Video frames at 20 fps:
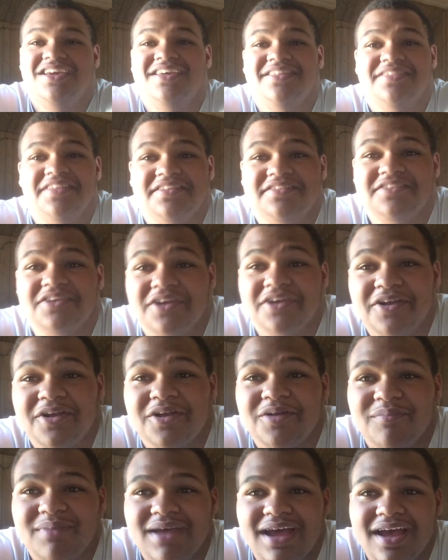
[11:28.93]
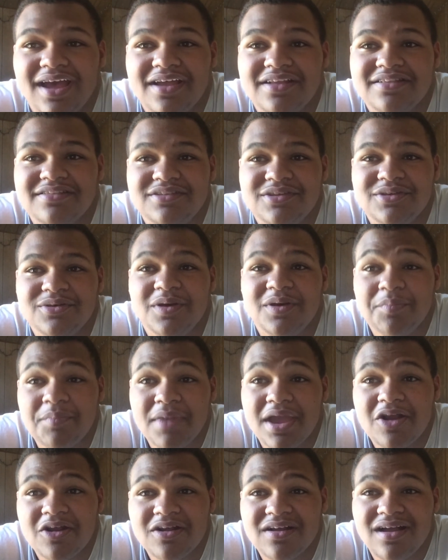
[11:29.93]
They took her back to
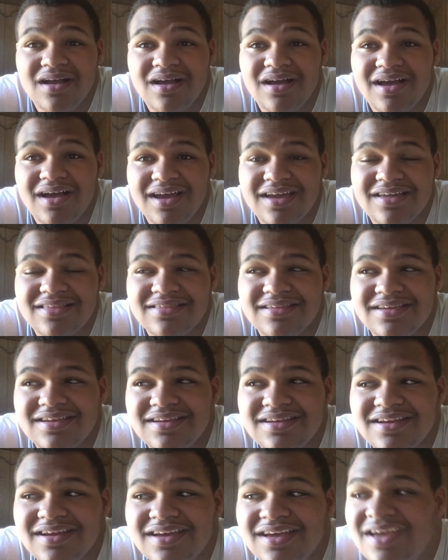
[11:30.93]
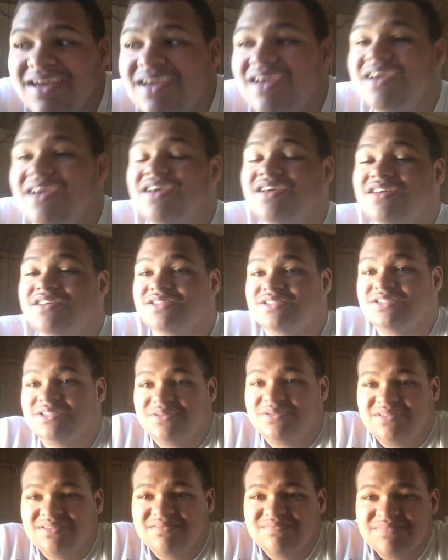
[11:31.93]
America, I think.
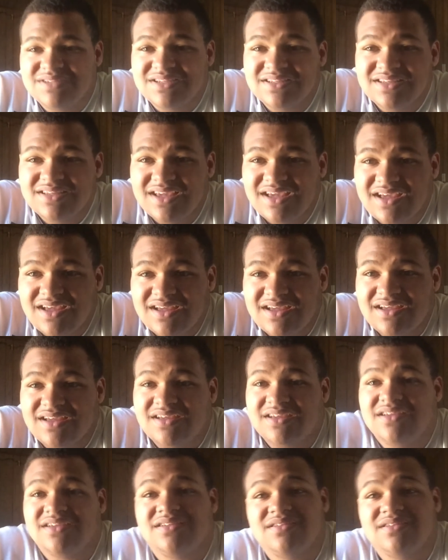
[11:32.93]
So, but yeah.